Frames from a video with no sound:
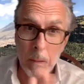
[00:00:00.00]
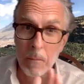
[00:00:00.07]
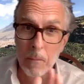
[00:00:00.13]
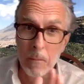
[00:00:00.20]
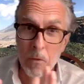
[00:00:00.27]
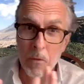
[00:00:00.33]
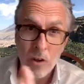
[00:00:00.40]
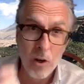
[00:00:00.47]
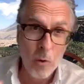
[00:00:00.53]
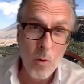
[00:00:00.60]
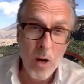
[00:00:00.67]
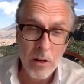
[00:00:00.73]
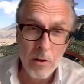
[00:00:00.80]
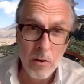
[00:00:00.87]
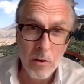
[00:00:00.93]
things that are
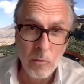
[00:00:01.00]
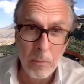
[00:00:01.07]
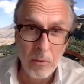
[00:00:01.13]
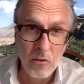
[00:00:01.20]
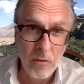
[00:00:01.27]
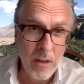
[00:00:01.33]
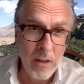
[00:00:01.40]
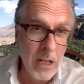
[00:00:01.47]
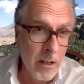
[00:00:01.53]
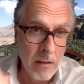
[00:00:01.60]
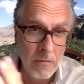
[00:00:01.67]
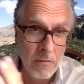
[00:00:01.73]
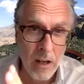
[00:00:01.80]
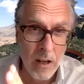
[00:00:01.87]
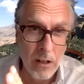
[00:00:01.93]
quite non-specific, like the
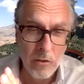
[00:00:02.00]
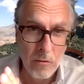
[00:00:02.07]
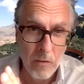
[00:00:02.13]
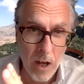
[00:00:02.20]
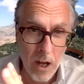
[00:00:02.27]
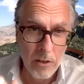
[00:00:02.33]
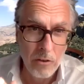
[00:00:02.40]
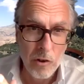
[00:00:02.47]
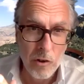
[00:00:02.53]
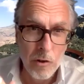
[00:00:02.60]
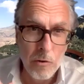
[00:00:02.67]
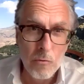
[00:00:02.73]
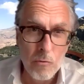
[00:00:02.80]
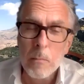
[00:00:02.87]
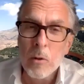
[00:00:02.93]
effects of ICU
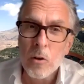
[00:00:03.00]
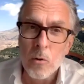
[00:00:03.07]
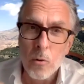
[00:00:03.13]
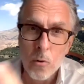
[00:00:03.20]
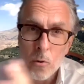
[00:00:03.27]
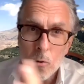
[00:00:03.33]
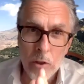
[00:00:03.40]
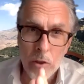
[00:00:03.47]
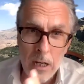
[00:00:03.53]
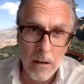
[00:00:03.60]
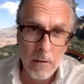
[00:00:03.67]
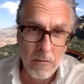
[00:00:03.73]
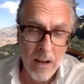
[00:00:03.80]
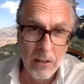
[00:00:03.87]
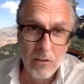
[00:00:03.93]
treatment or the
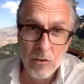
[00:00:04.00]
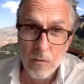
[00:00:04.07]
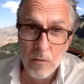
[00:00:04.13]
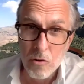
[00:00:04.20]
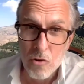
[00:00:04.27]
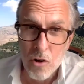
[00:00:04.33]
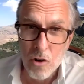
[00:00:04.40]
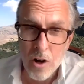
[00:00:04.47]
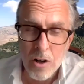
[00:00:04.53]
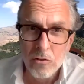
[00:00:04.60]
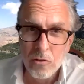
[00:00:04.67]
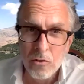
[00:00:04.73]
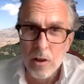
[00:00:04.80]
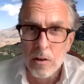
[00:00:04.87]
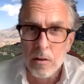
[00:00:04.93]
effects mm-hmm. of
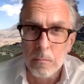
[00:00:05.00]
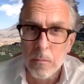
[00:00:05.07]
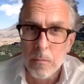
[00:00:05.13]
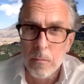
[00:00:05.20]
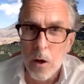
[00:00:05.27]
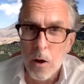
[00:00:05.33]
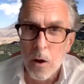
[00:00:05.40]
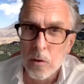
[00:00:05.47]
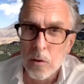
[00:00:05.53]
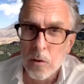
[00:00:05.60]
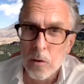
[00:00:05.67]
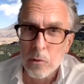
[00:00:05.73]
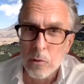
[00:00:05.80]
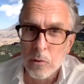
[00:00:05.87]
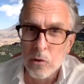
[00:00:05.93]
drugs that are often
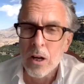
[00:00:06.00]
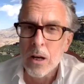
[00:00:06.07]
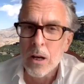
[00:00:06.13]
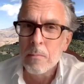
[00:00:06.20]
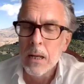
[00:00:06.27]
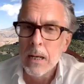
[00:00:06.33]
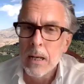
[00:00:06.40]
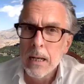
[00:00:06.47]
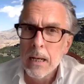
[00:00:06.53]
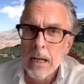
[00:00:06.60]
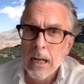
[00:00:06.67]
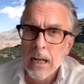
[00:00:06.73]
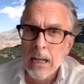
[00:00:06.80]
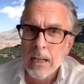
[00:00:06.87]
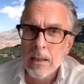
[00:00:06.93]
prescribed
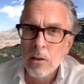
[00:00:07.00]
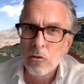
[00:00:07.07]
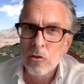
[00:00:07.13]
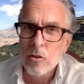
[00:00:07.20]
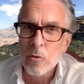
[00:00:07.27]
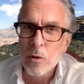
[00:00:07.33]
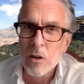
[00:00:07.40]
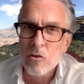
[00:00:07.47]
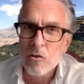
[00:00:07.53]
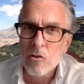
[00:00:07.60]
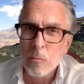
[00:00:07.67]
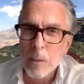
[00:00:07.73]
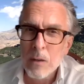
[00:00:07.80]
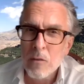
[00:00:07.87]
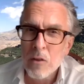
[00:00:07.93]
in those situations.
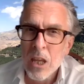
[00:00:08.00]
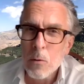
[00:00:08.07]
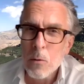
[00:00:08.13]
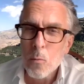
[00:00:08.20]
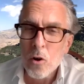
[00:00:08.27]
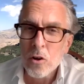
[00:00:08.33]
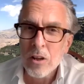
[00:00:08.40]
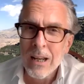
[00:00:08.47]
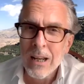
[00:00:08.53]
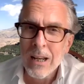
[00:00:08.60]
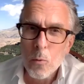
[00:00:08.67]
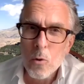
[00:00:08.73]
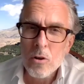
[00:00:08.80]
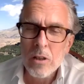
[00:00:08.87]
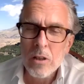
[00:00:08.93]
But if you think what
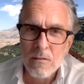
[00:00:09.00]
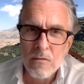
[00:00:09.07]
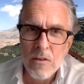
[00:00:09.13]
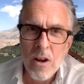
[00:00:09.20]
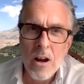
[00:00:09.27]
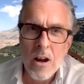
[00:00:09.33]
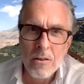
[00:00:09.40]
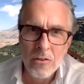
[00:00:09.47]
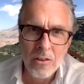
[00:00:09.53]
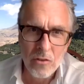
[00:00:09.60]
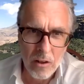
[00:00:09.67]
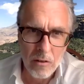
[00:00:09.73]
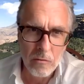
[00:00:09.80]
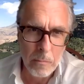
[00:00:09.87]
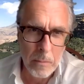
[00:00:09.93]
could the virus
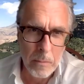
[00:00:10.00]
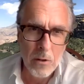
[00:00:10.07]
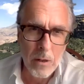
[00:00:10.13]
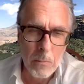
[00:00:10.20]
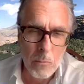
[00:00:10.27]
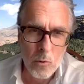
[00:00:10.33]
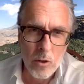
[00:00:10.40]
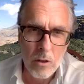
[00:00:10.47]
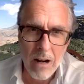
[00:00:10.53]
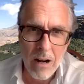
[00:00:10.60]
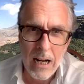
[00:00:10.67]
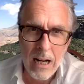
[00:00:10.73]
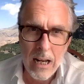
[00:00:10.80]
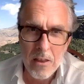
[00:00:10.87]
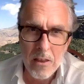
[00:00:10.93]
itself be doing more
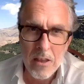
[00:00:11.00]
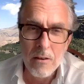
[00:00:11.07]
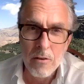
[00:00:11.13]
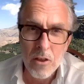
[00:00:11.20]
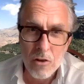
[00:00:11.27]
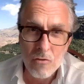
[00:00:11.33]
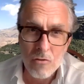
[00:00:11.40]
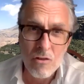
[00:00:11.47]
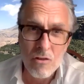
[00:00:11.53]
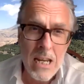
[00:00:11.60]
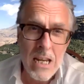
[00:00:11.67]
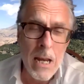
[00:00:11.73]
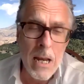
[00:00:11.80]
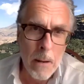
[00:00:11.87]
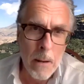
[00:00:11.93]
directly, I think there are
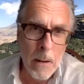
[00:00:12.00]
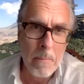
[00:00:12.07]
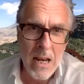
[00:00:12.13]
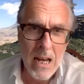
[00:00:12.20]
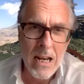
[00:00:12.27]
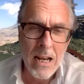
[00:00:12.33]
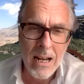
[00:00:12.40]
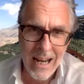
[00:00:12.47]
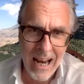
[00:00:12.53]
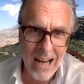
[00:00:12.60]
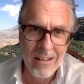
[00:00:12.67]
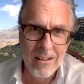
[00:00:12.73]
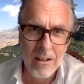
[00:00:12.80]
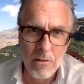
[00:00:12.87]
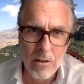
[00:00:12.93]
three big
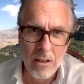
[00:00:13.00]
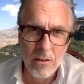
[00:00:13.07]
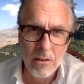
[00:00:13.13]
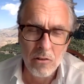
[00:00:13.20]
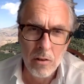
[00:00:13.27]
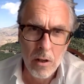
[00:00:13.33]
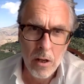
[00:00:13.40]
categories